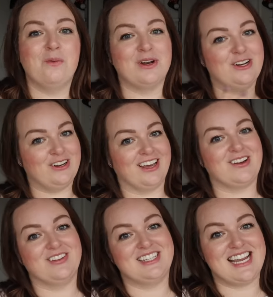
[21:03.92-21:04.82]
what it looked
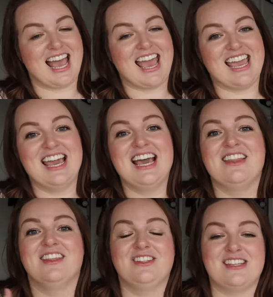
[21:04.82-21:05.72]
like on the day,
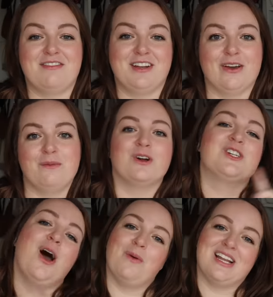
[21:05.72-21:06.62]
then definitely go and
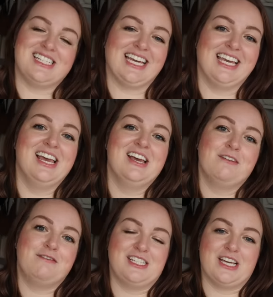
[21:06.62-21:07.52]
watch wedding
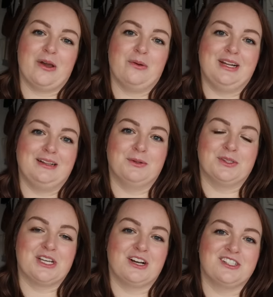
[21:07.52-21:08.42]
video, little
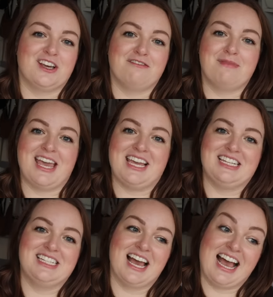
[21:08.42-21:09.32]
montage that I've
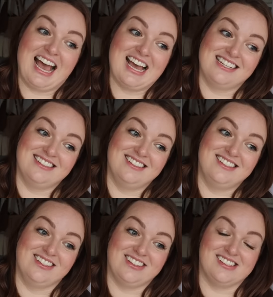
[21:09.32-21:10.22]
made,
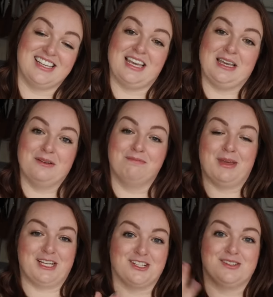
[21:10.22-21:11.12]
and you can see
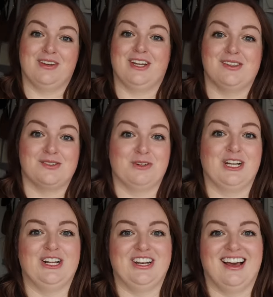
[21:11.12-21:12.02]
pictures and videos of what
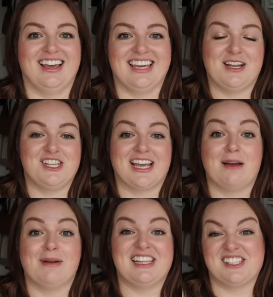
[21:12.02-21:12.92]
it looked like, and check
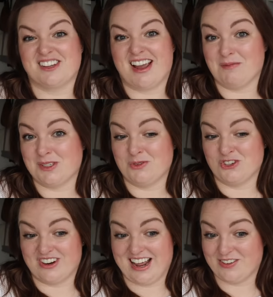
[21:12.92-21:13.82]
out my Instagram, so I'm
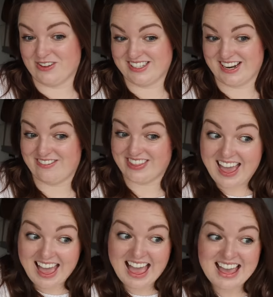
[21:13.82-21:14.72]
sure I'll have content over
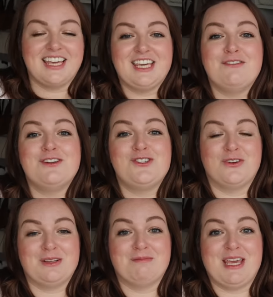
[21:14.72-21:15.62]
there. Thank you for
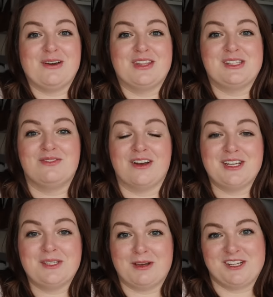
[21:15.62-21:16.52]
joining me on this
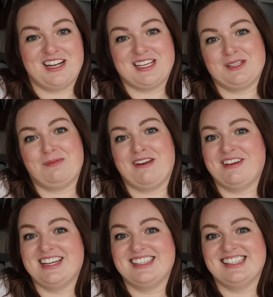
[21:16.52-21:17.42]
very special
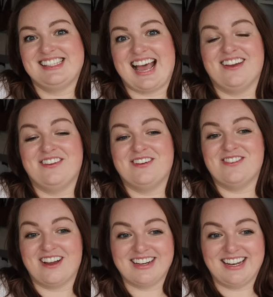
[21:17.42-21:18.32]
experience. I feel
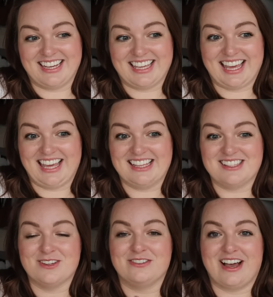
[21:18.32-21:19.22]
very very lucky
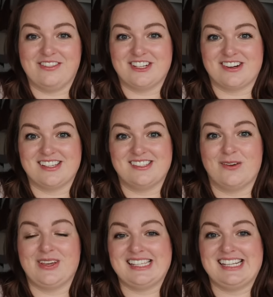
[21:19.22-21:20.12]
to have found the dress
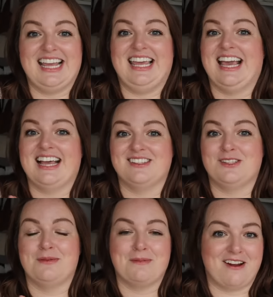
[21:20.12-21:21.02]
so easily and
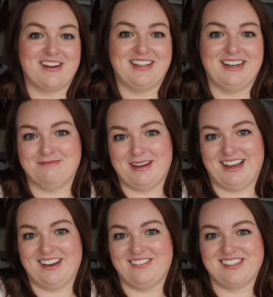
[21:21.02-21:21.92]
to be marrying the love of my
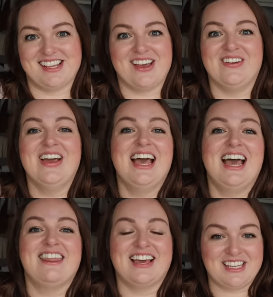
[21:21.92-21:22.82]
life. So
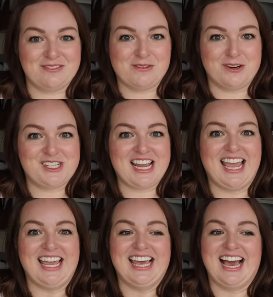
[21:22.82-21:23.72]
thank you for
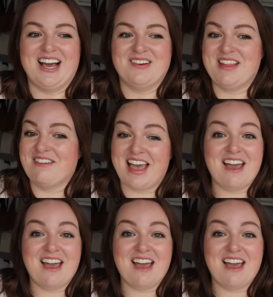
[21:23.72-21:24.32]
watching. I'm um, never